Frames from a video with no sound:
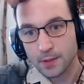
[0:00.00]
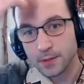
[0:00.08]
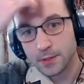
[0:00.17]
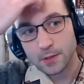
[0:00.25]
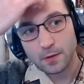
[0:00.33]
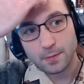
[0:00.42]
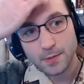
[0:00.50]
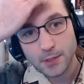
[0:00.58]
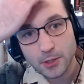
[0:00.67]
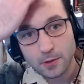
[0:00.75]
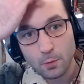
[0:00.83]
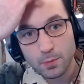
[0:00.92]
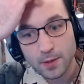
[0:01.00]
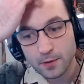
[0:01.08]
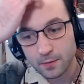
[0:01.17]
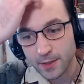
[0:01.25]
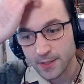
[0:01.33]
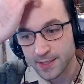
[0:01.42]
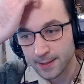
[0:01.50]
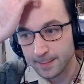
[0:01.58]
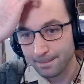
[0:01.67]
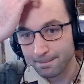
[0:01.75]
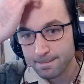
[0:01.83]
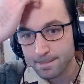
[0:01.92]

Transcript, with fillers: And so the position opened at the right time.